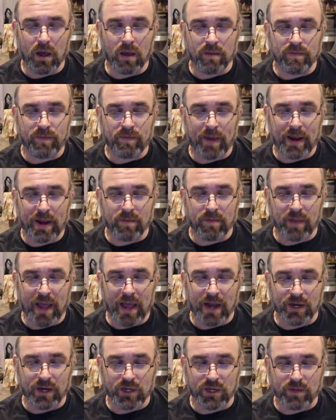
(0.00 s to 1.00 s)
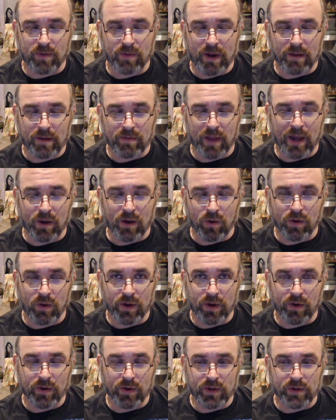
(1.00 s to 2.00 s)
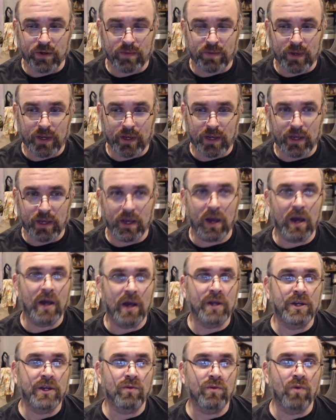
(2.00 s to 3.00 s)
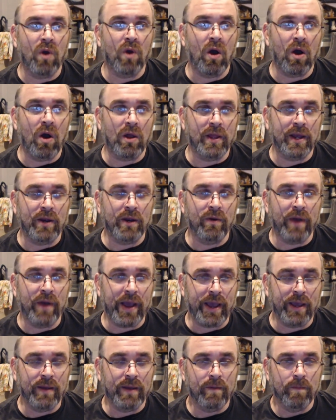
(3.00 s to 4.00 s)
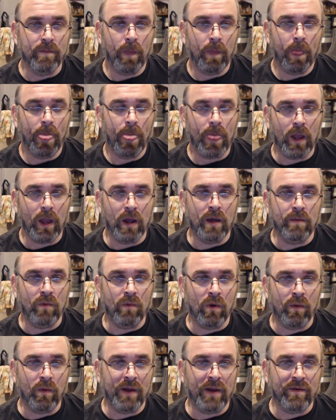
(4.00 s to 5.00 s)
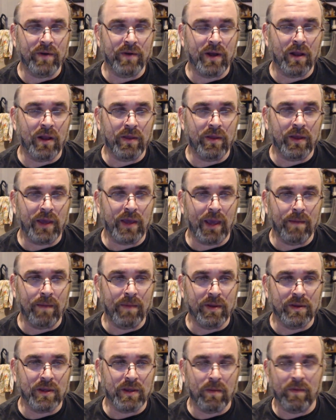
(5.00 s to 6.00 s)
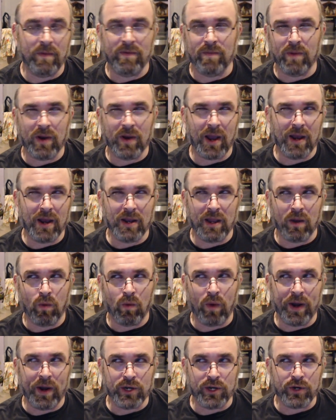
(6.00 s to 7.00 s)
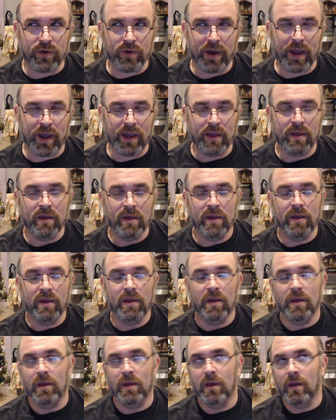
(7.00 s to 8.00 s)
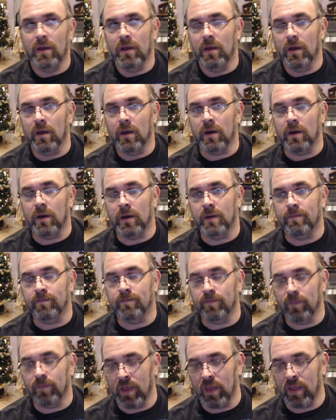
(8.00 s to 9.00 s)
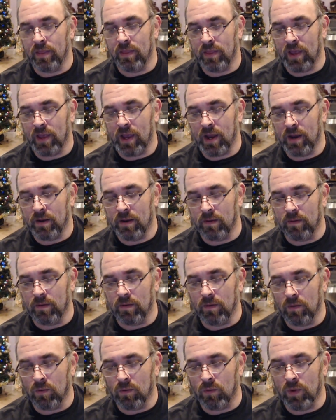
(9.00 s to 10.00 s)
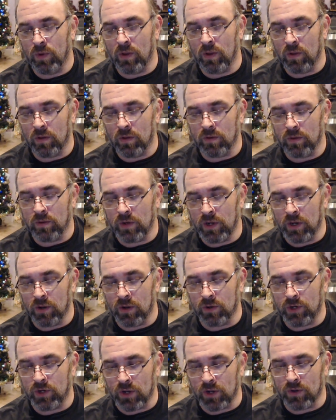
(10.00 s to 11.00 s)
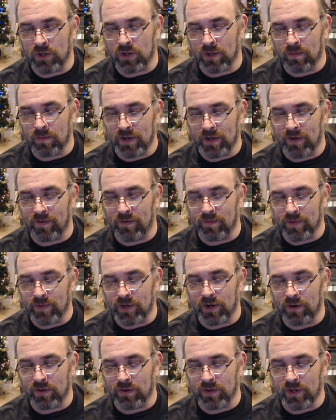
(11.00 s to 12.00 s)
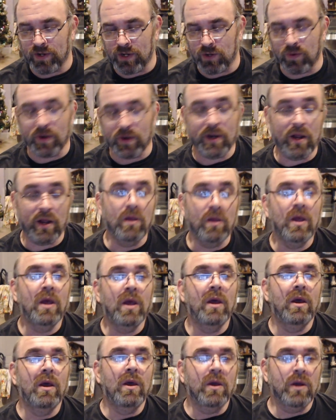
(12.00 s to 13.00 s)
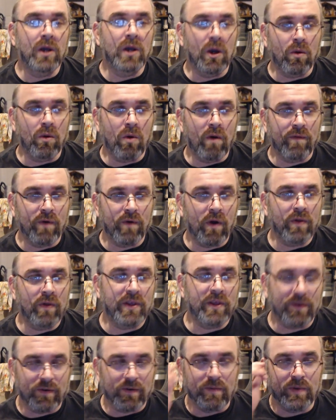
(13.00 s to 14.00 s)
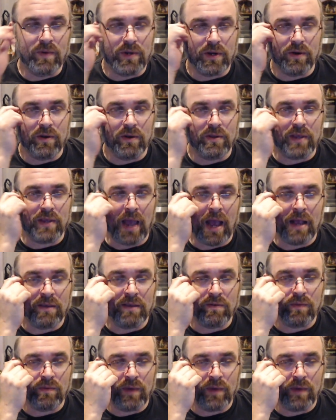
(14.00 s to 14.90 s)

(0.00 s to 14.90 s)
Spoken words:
painted black, just sprayed black, or they're going to be just raw, like gray, or whatever color they came in. Some of them are kind of like a whitish gray. And then we'll show some different materials in each one, and I'll go over all the different materials as we